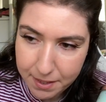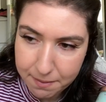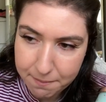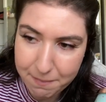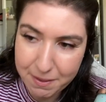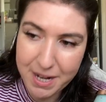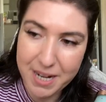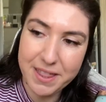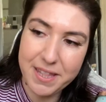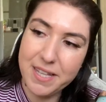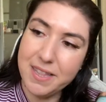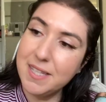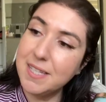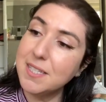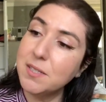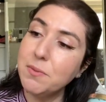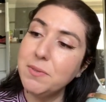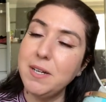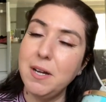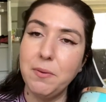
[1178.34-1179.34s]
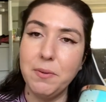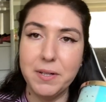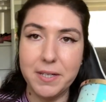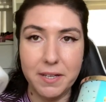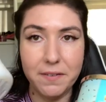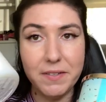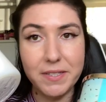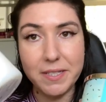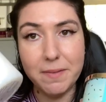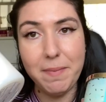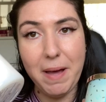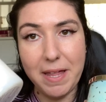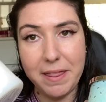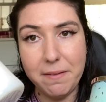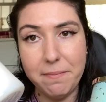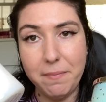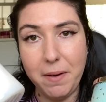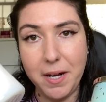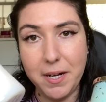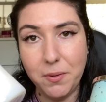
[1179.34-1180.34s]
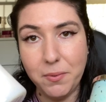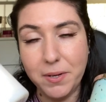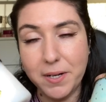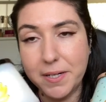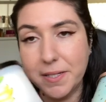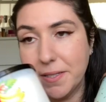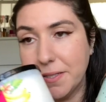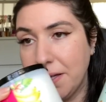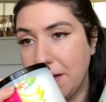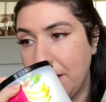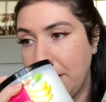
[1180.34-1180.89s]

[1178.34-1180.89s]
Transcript: but I think this one I will give it to Bath and Body Works